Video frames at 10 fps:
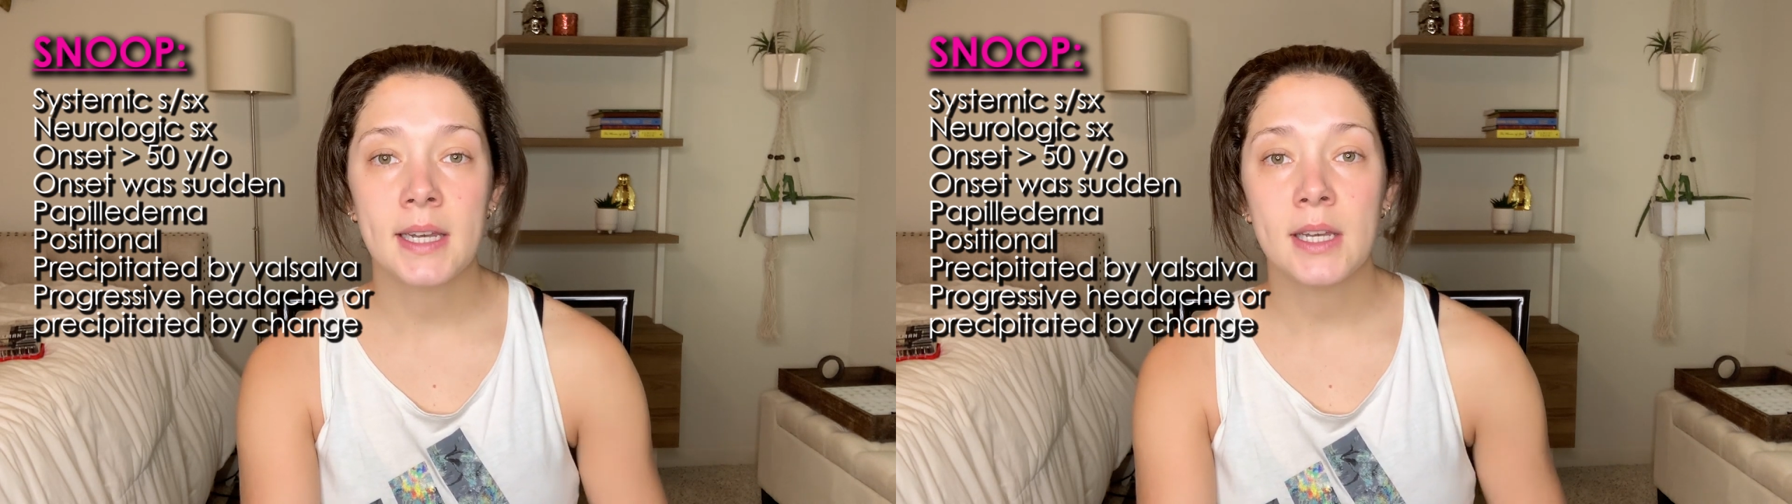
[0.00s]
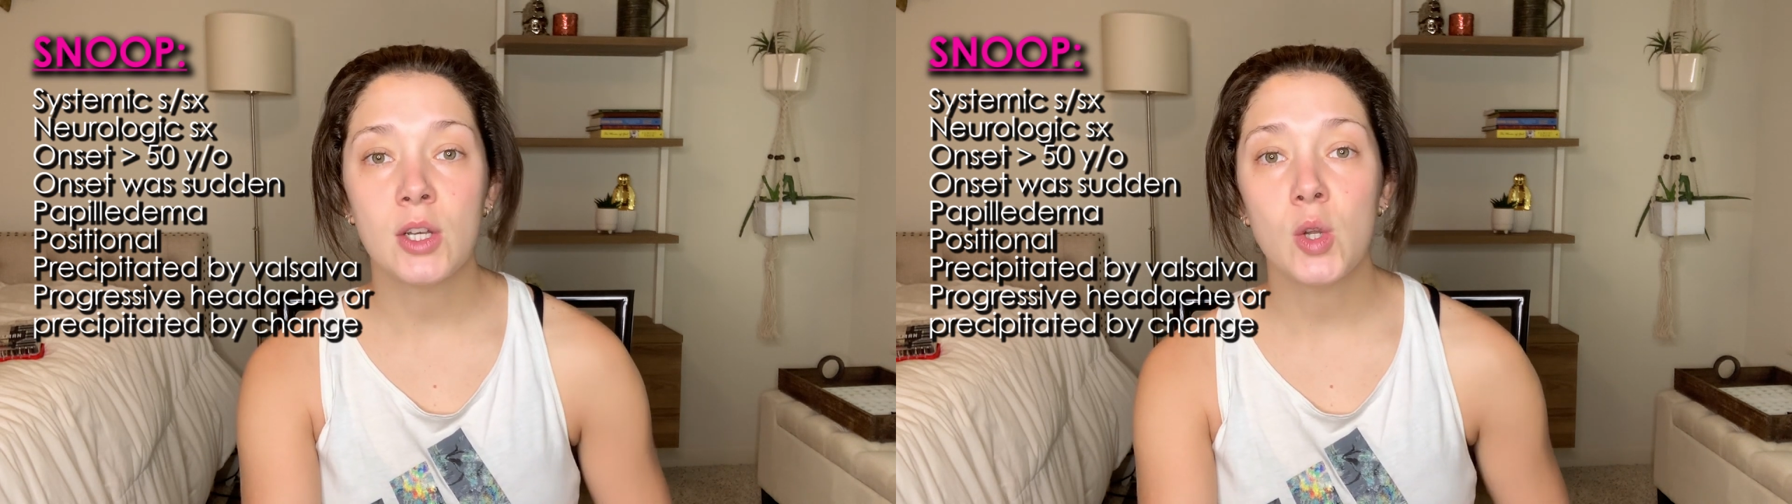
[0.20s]

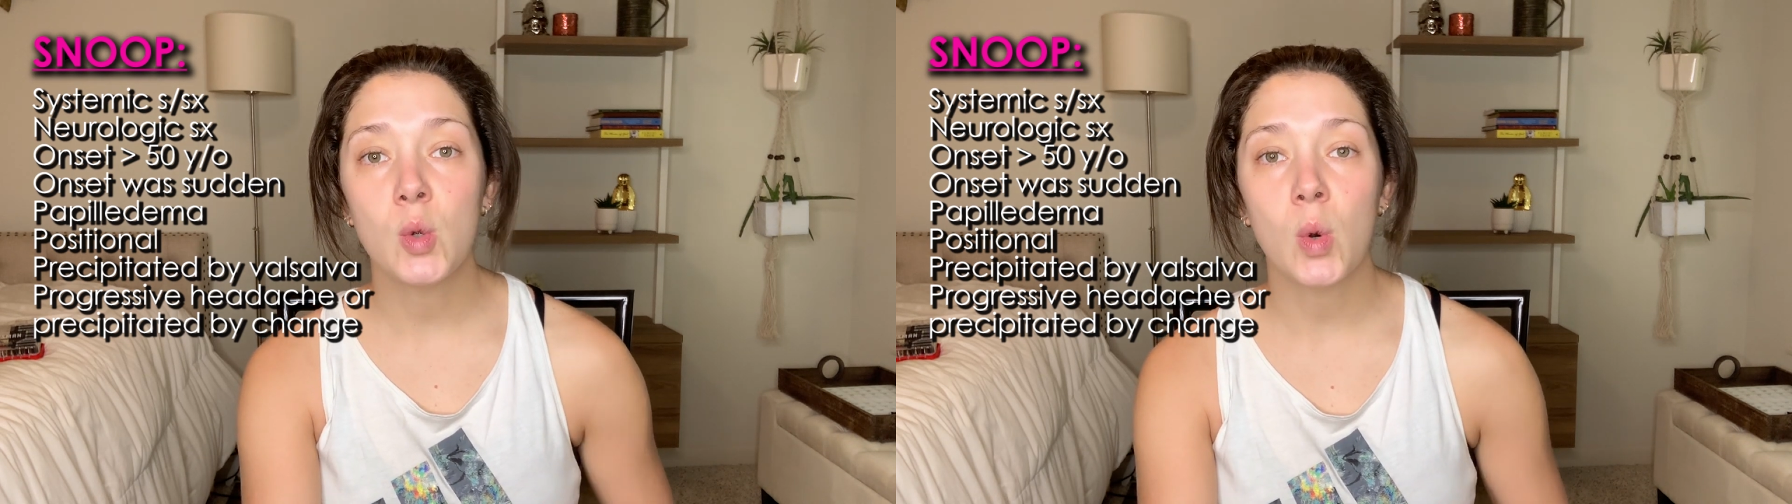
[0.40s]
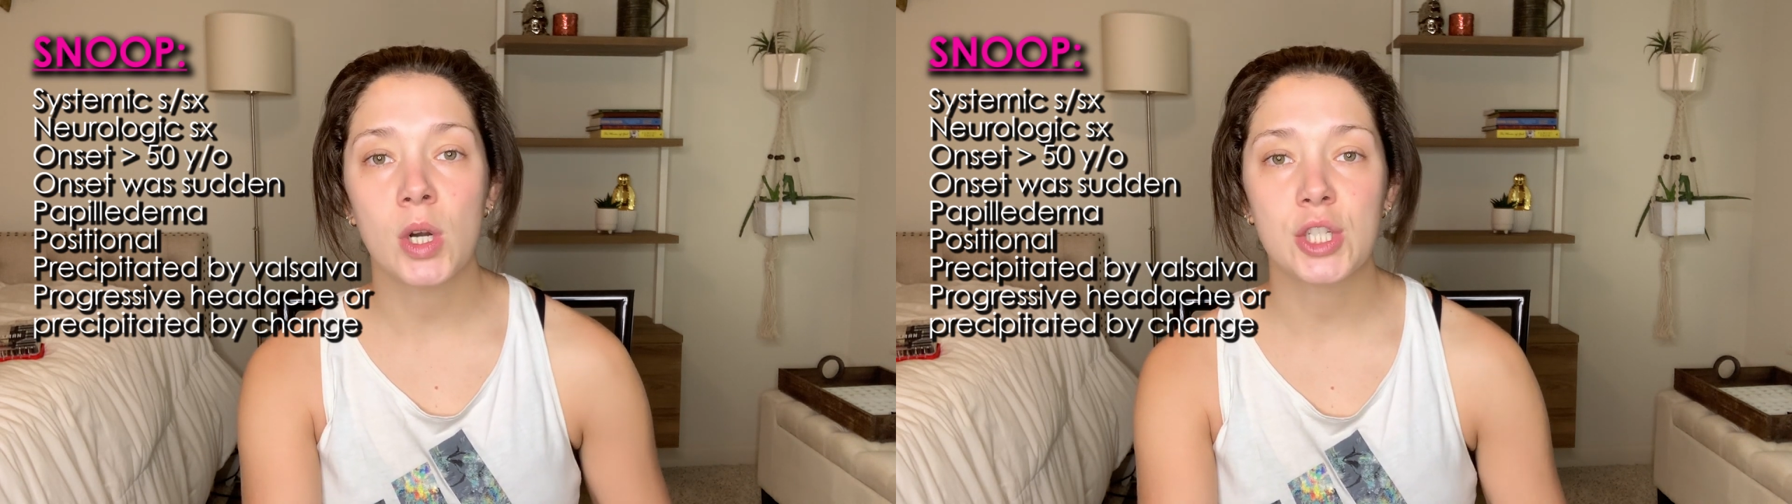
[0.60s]
any
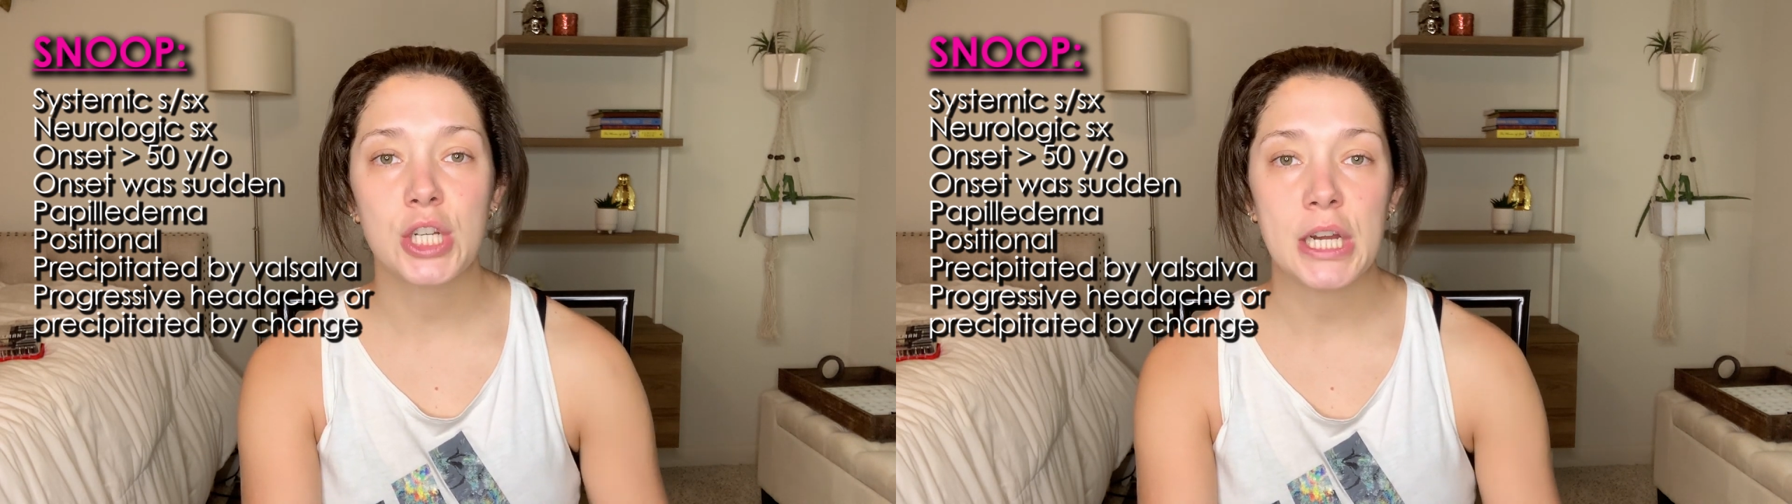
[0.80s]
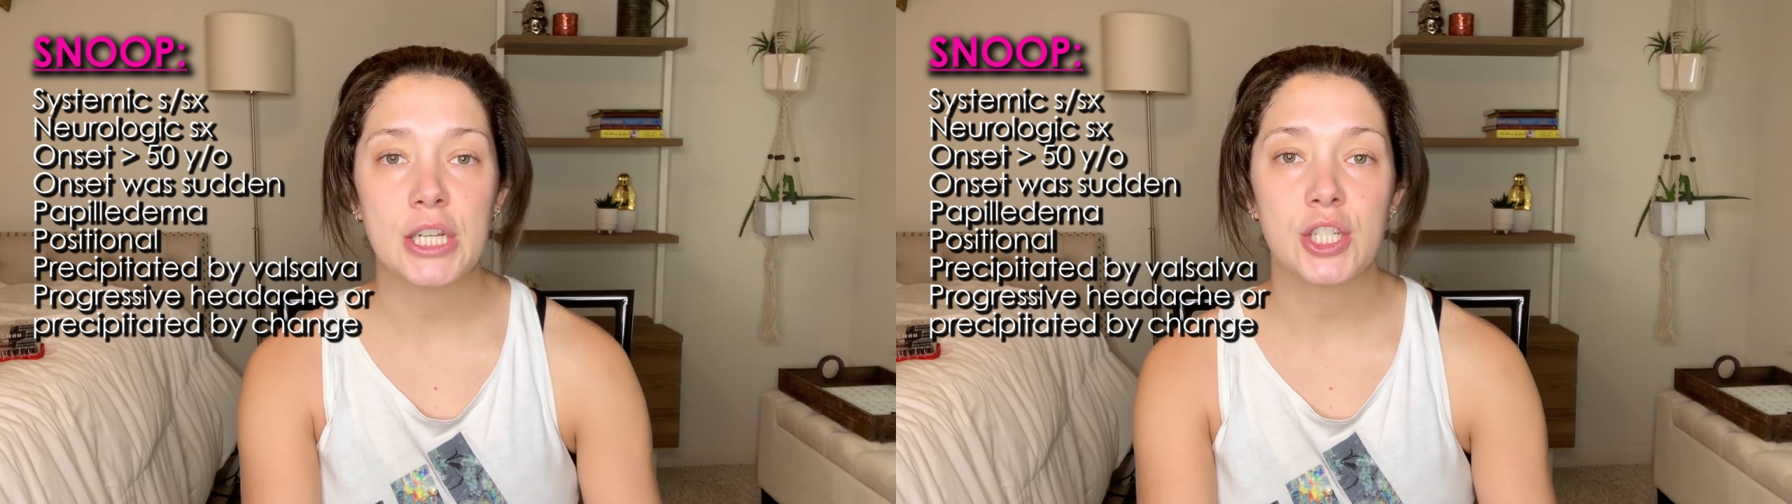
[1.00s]
new or
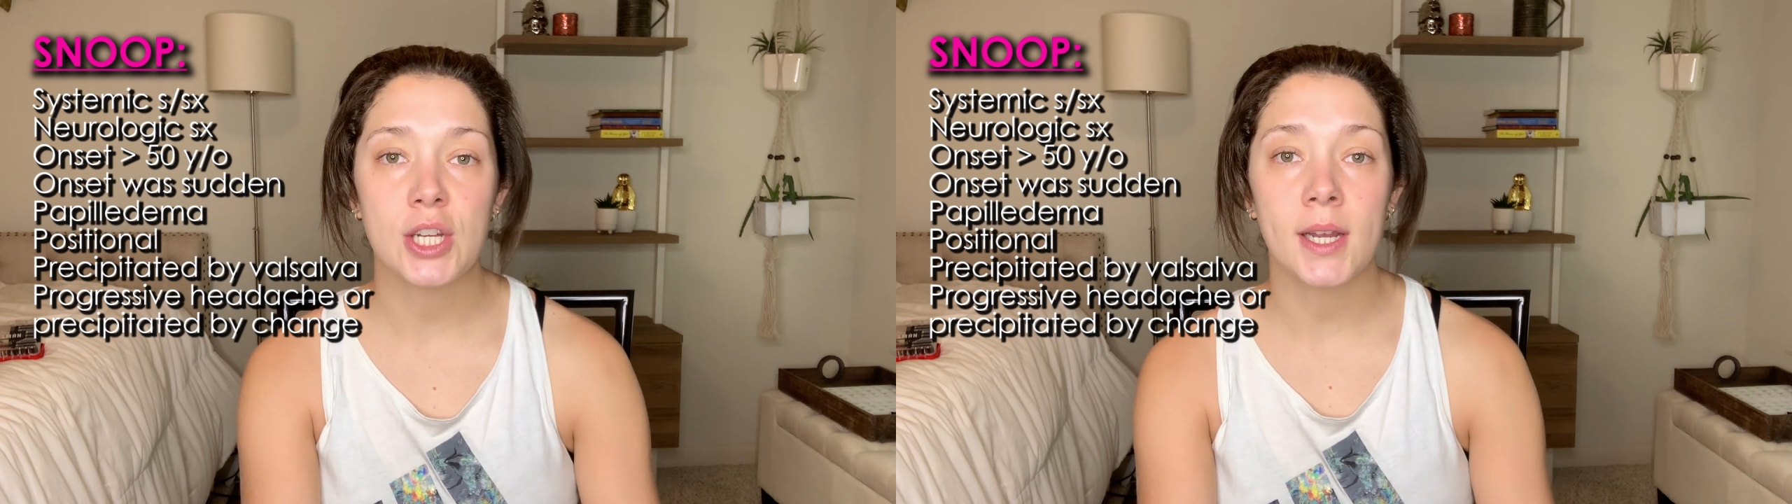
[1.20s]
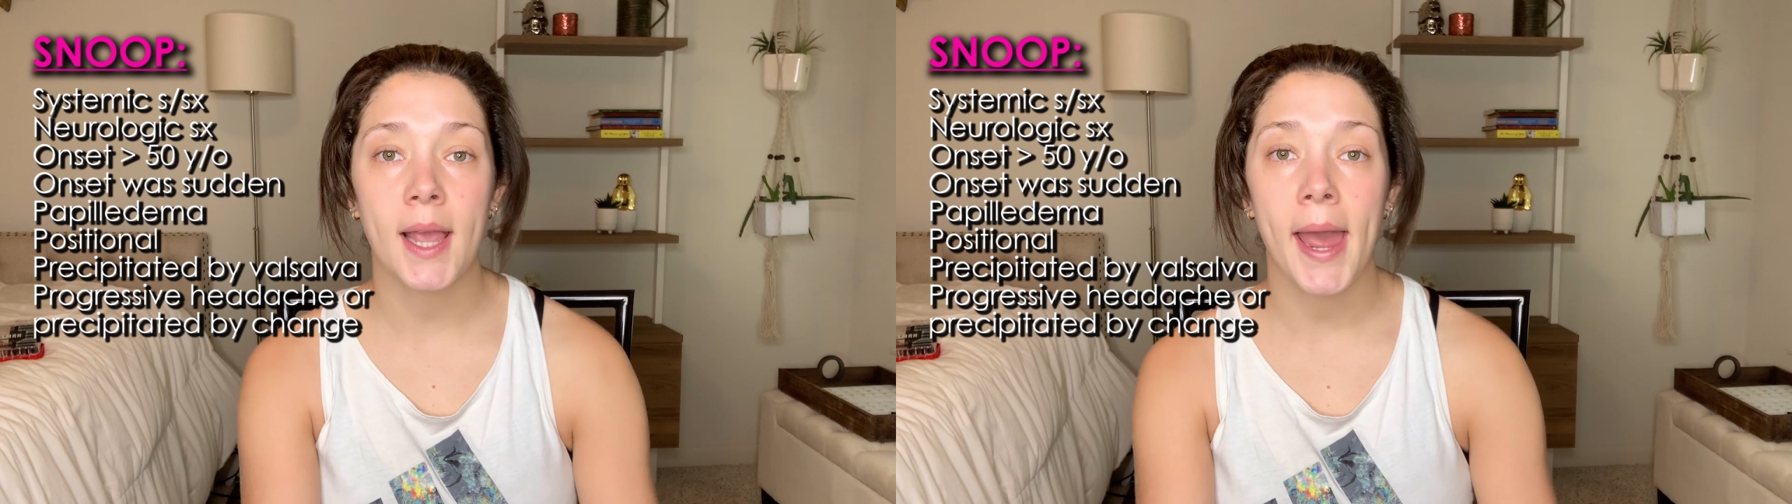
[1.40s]
changing